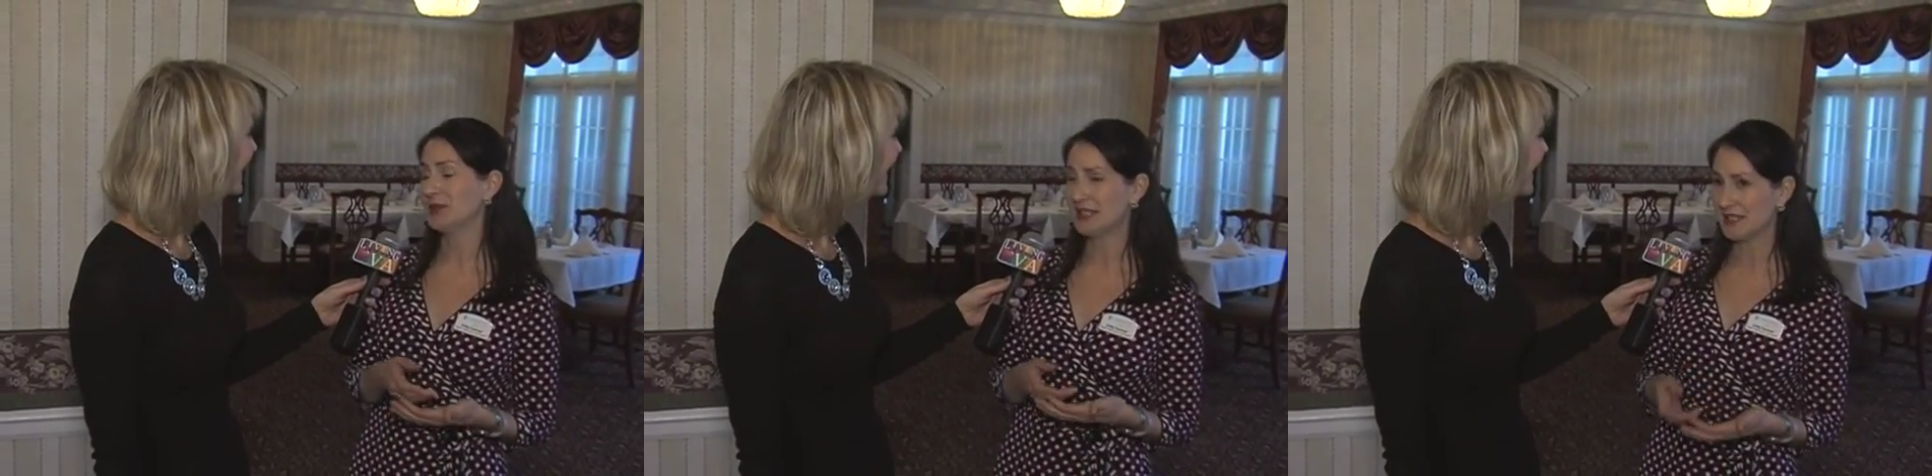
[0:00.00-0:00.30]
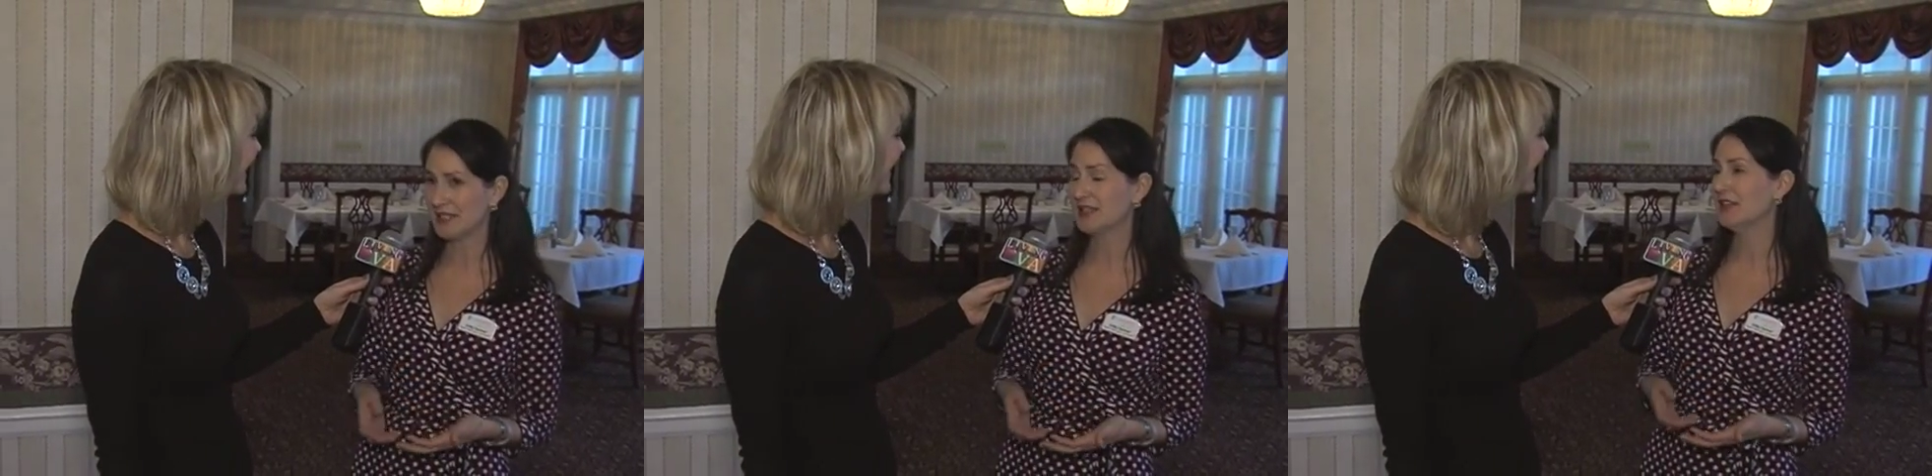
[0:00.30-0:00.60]

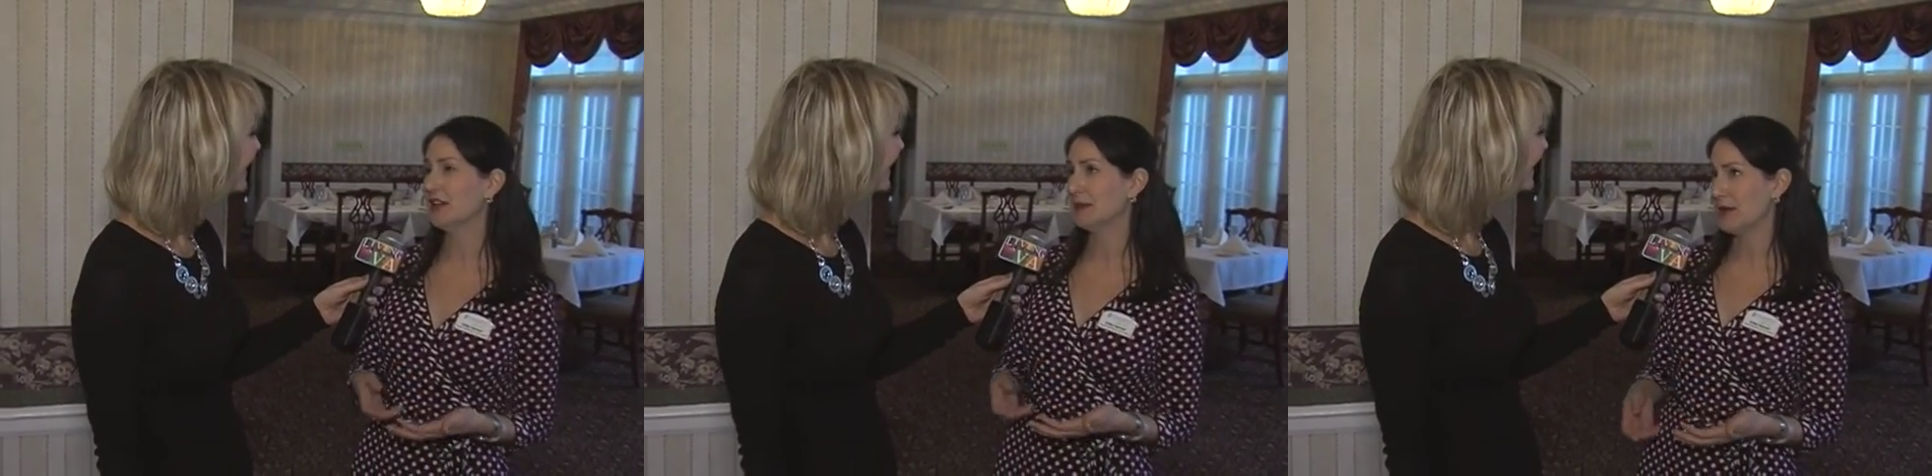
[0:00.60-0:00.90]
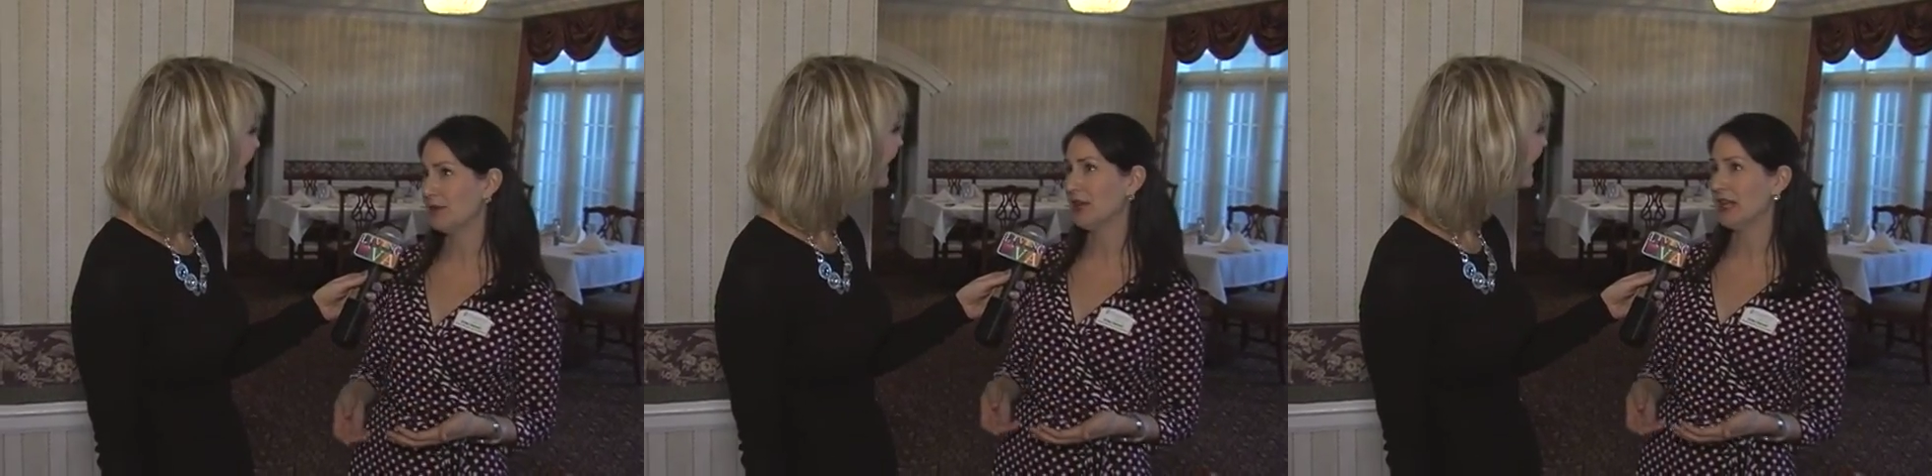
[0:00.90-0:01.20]
assisted living and
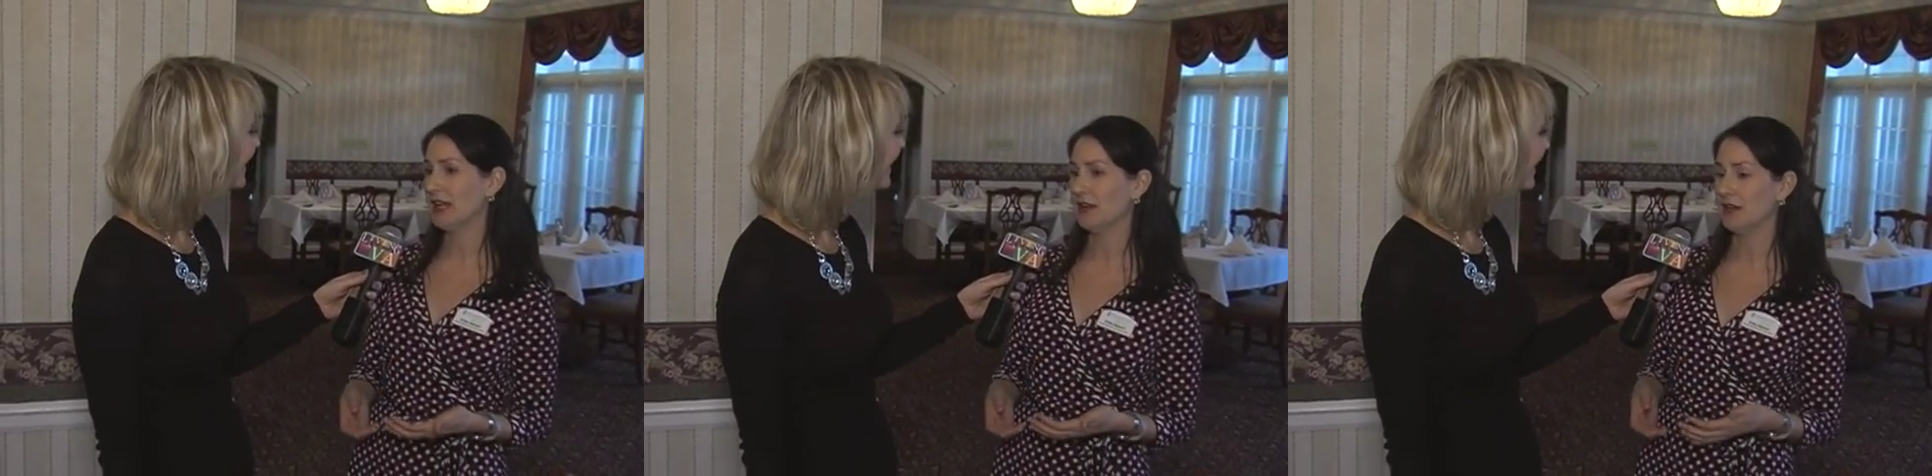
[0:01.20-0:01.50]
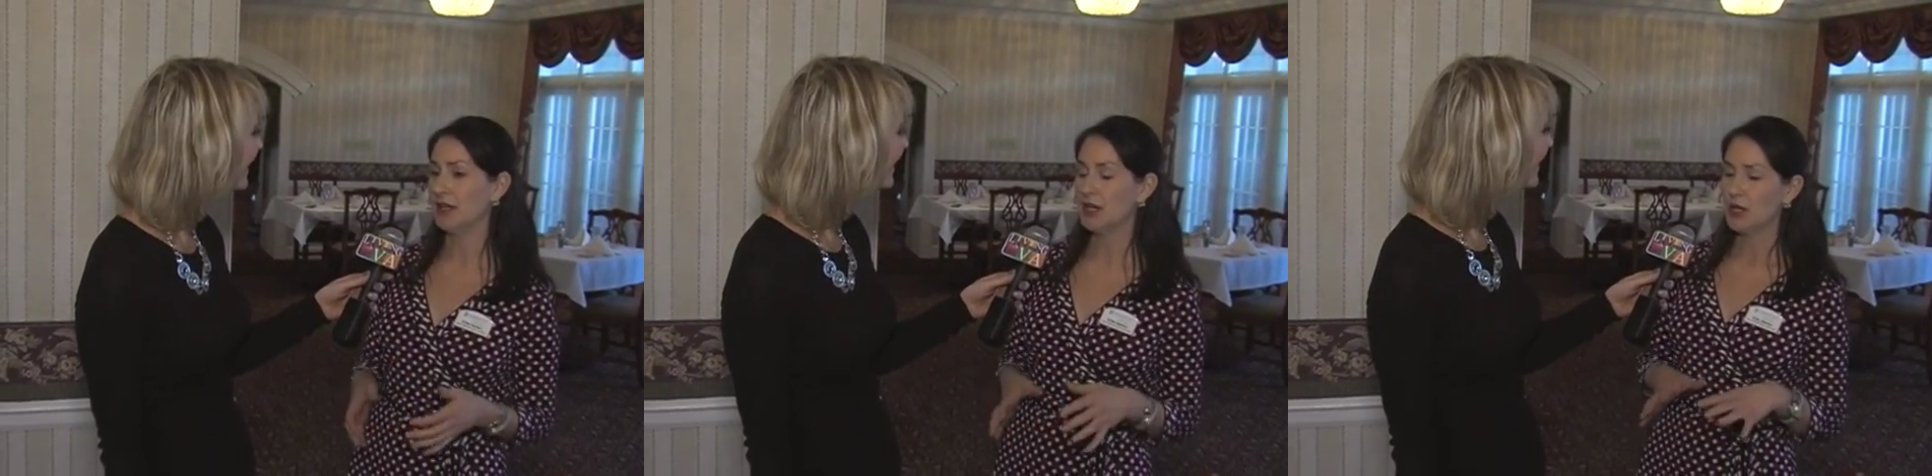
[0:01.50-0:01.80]
memory care,
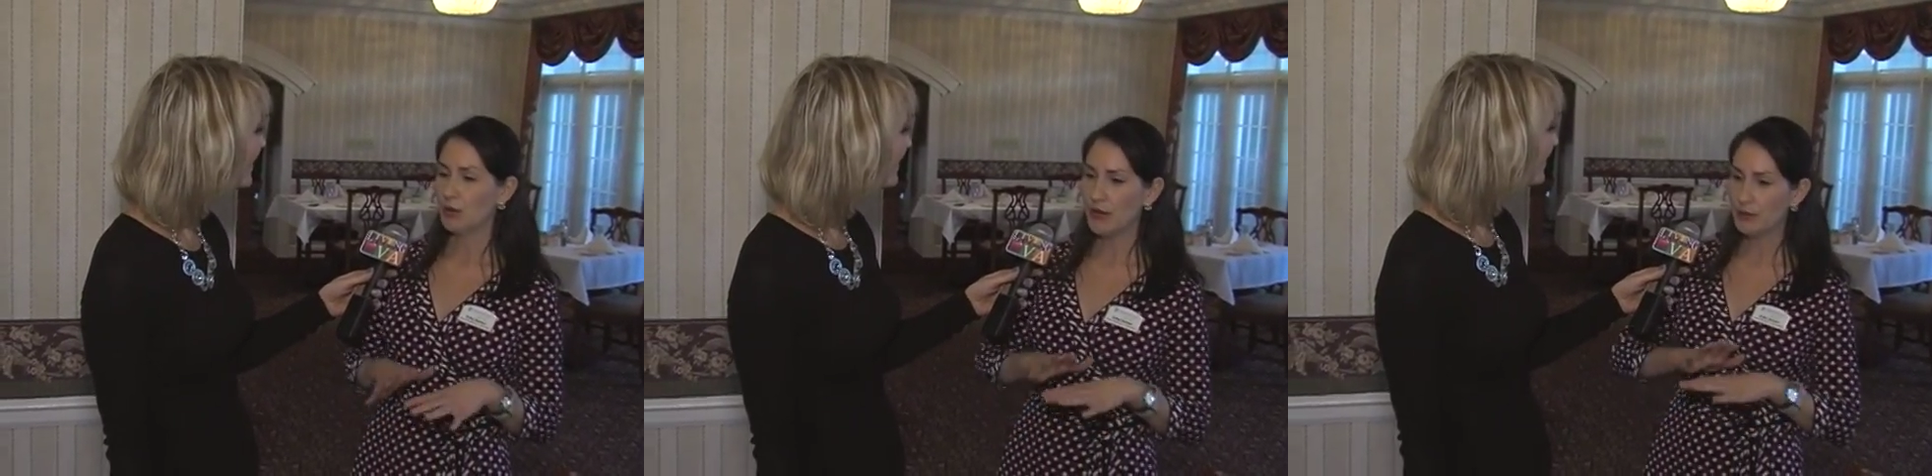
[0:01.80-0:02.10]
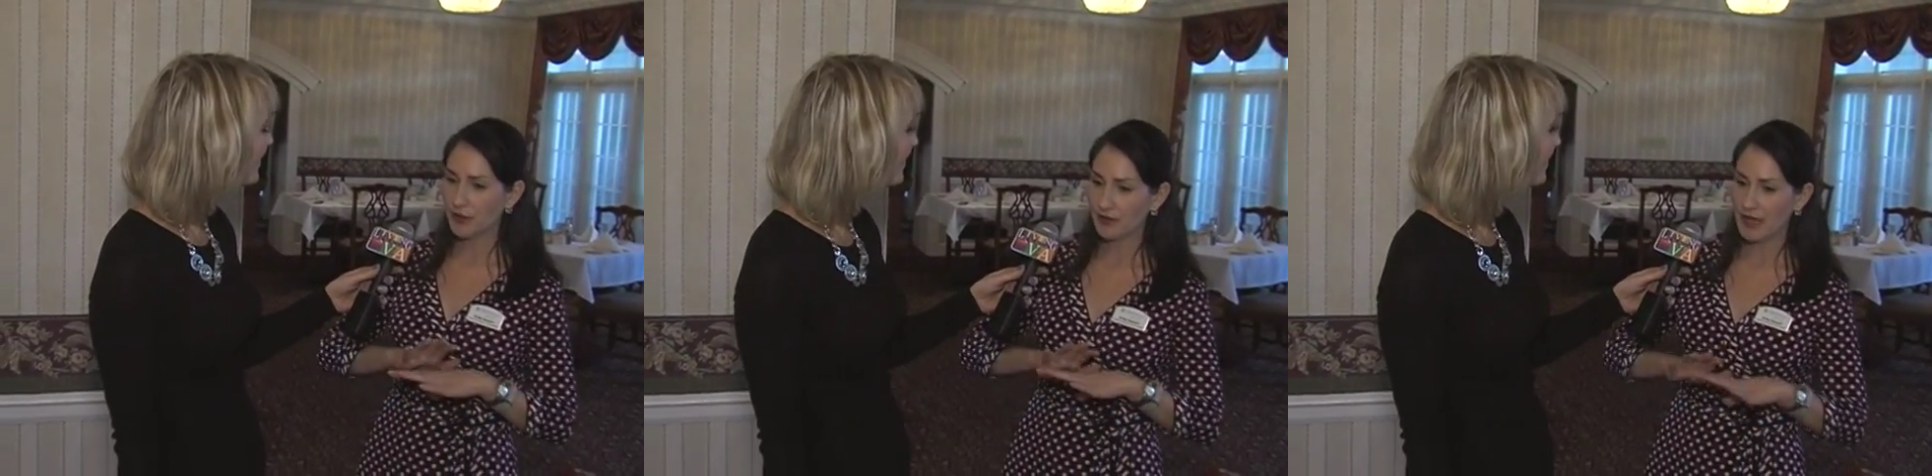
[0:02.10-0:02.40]
and we
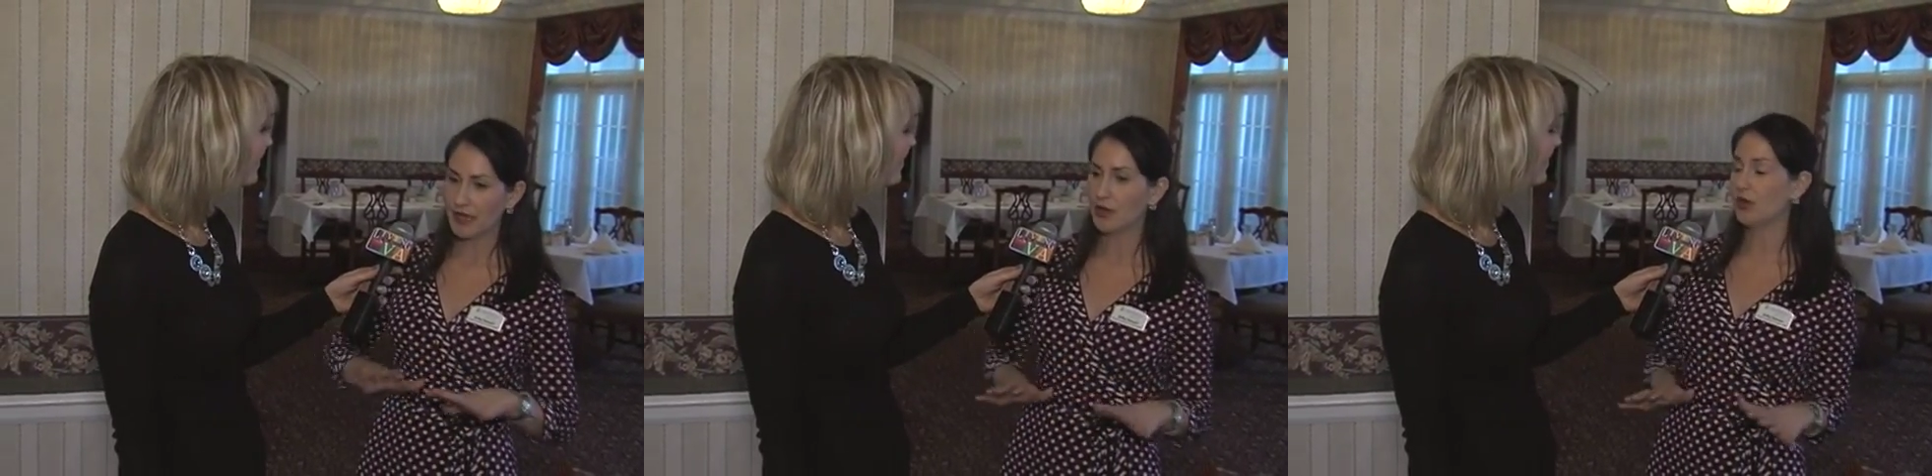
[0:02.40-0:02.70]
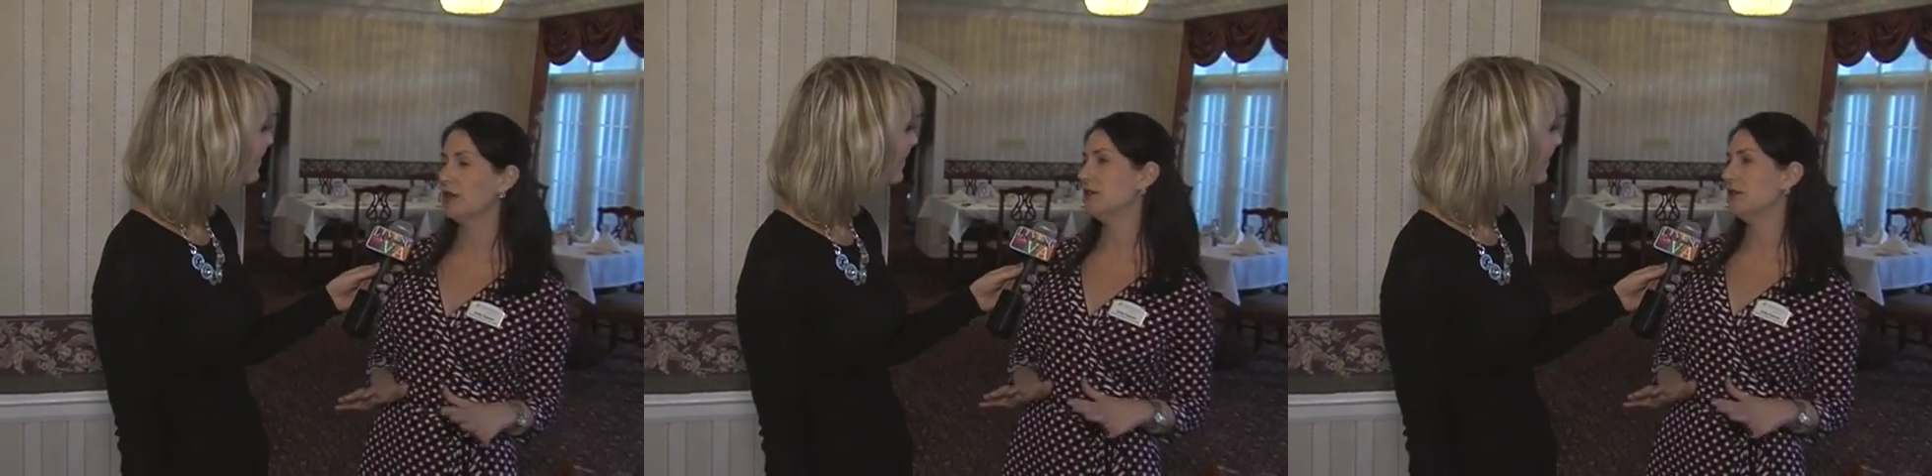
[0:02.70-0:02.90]
provide all